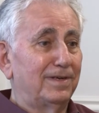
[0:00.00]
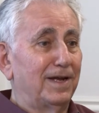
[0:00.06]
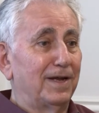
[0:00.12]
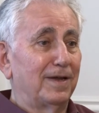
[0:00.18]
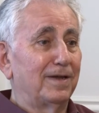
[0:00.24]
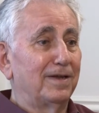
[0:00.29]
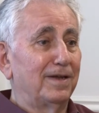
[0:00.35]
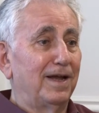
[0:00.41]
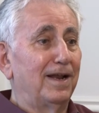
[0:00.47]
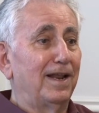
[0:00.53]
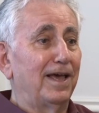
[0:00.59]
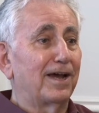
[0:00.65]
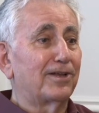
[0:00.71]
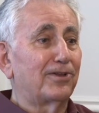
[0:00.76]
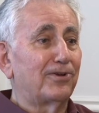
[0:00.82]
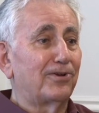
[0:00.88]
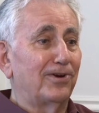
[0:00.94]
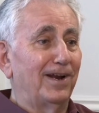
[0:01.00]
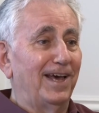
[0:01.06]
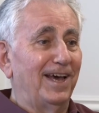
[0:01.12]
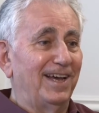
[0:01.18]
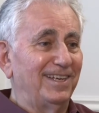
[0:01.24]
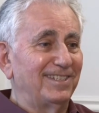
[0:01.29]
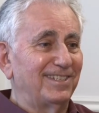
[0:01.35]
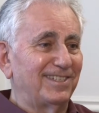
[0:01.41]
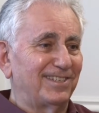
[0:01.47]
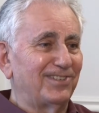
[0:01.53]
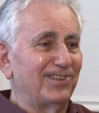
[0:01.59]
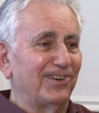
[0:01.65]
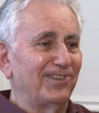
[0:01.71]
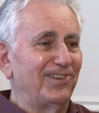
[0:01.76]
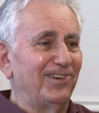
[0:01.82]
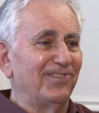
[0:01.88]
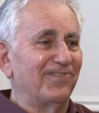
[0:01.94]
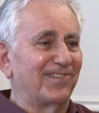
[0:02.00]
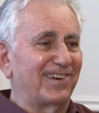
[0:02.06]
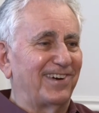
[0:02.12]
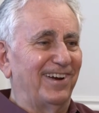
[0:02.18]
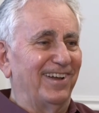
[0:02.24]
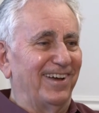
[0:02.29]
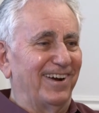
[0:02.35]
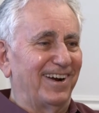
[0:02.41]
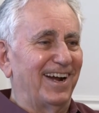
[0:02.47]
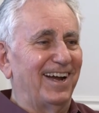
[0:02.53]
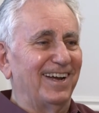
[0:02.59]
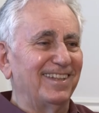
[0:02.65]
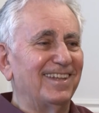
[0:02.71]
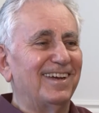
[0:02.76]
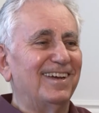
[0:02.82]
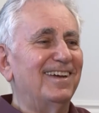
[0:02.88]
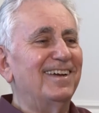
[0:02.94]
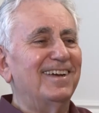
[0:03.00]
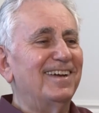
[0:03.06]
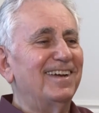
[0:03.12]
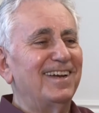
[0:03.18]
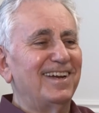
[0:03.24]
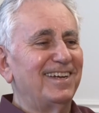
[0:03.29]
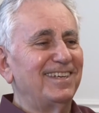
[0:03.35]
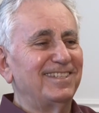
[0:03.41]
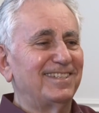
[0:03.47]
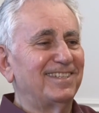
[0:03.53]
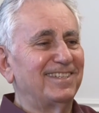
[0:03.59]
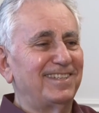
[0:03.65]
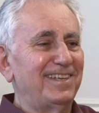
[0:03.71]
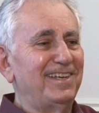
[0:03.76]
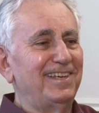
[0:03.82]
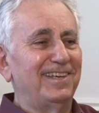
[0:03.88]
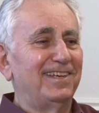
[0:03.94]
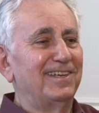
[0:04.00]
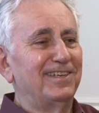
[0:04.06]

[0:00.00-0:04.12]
I electrolyzed sodium chloride as the